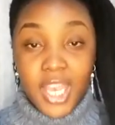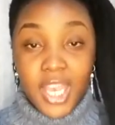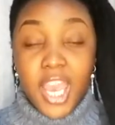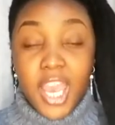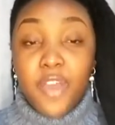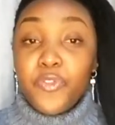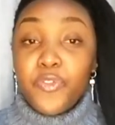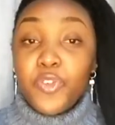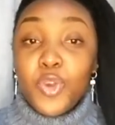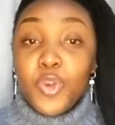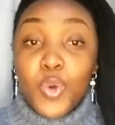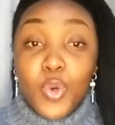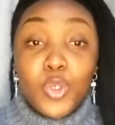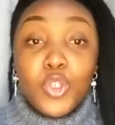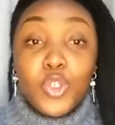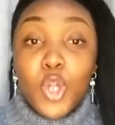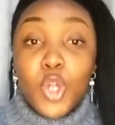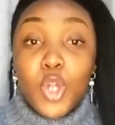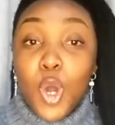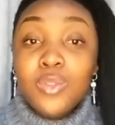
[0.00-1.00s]
If
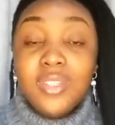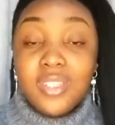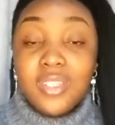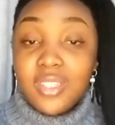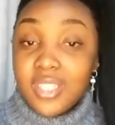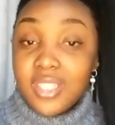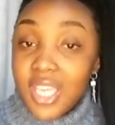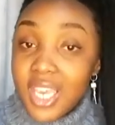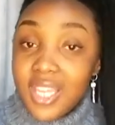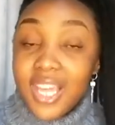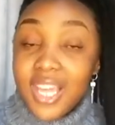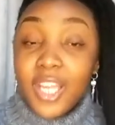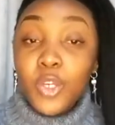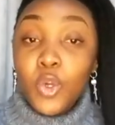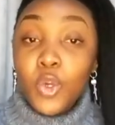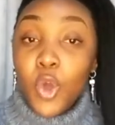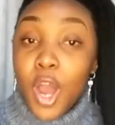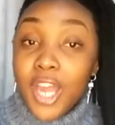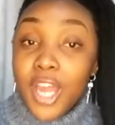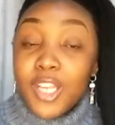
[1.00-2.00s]
you don't see
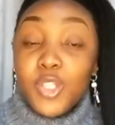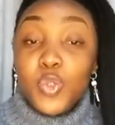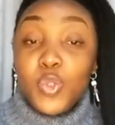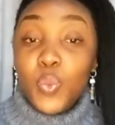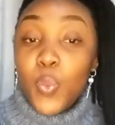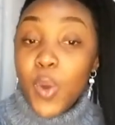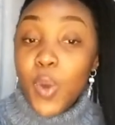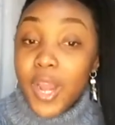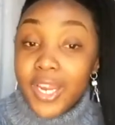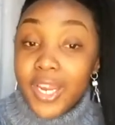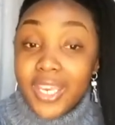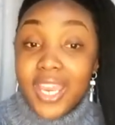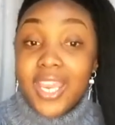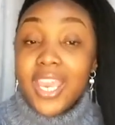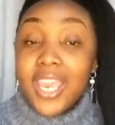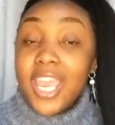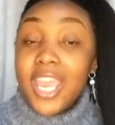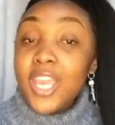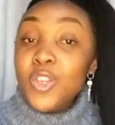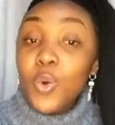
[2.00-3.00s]
that God is
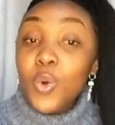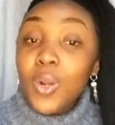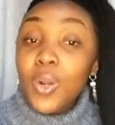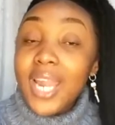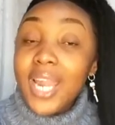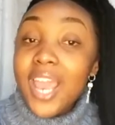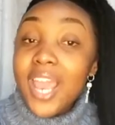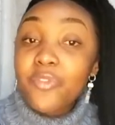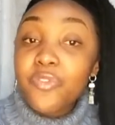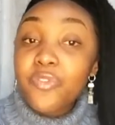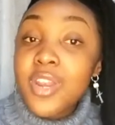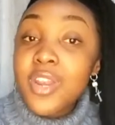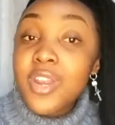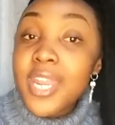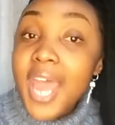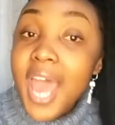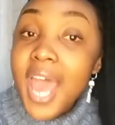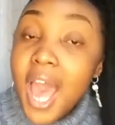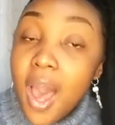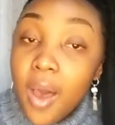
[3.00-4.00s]
working in your life
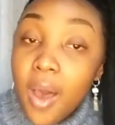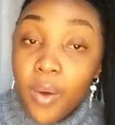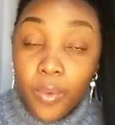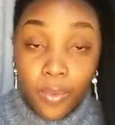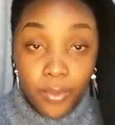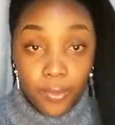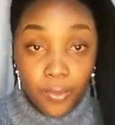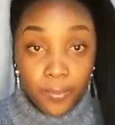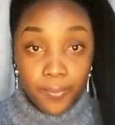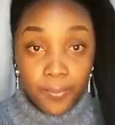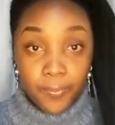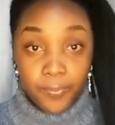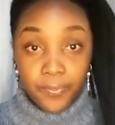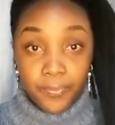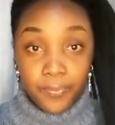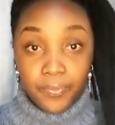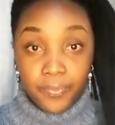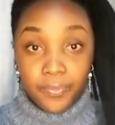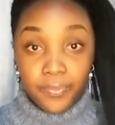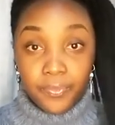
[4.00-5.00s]
now,
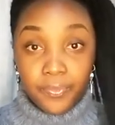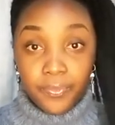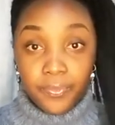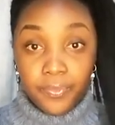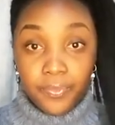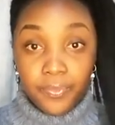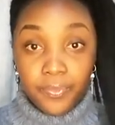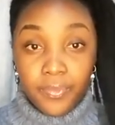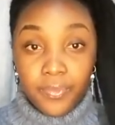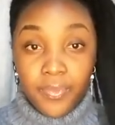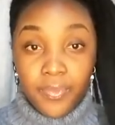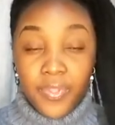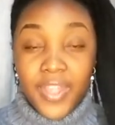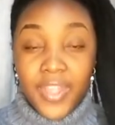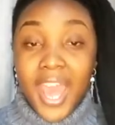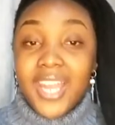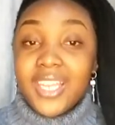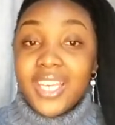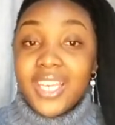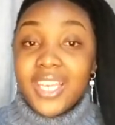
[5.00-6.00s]

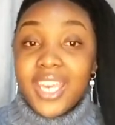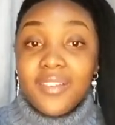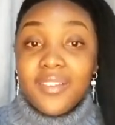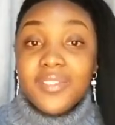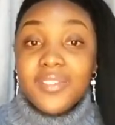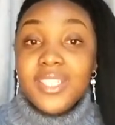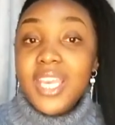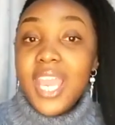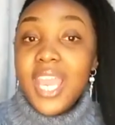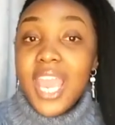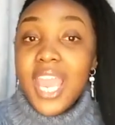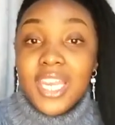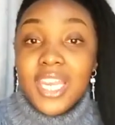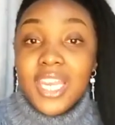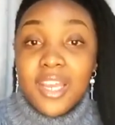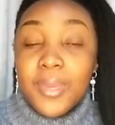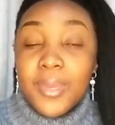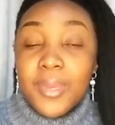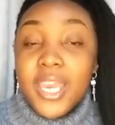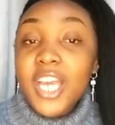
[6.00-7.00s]
that gives the
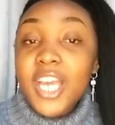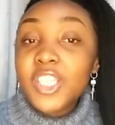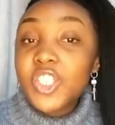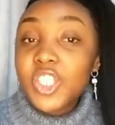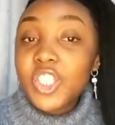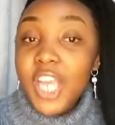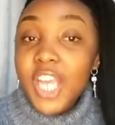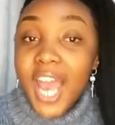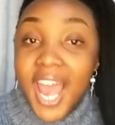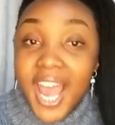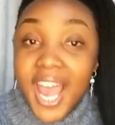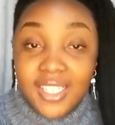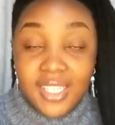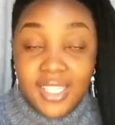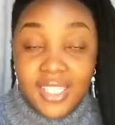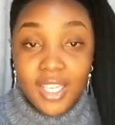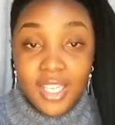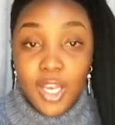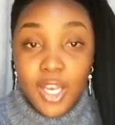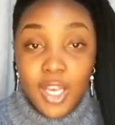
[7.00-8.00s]
enemy a
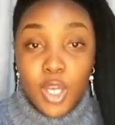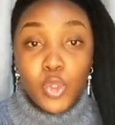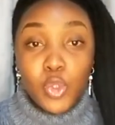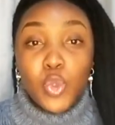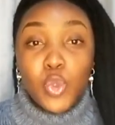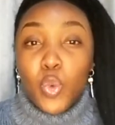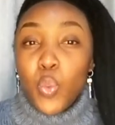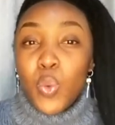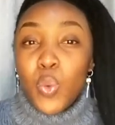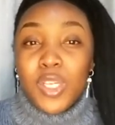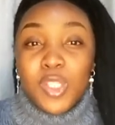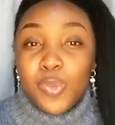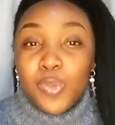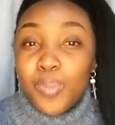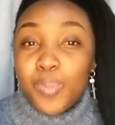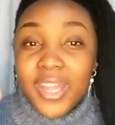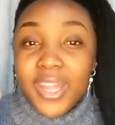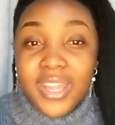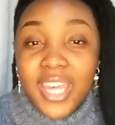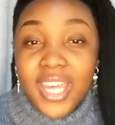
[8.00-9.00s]
chance to
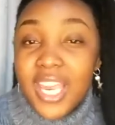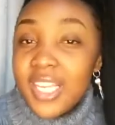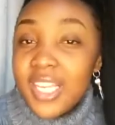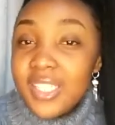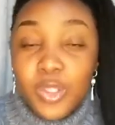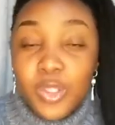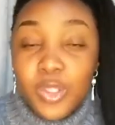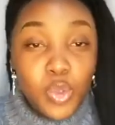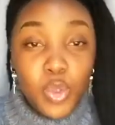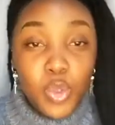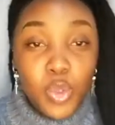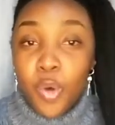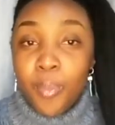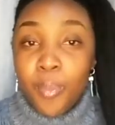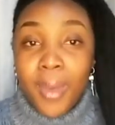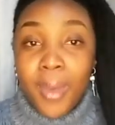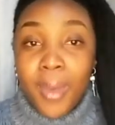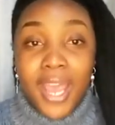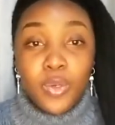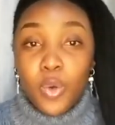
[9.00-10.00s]
whisper things into your
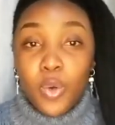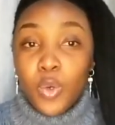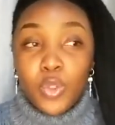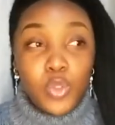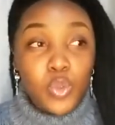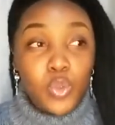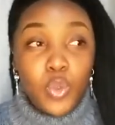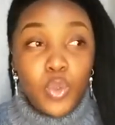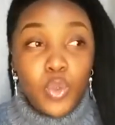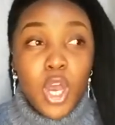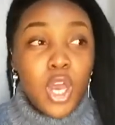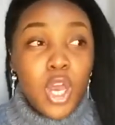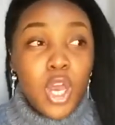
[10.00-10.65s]
mind or to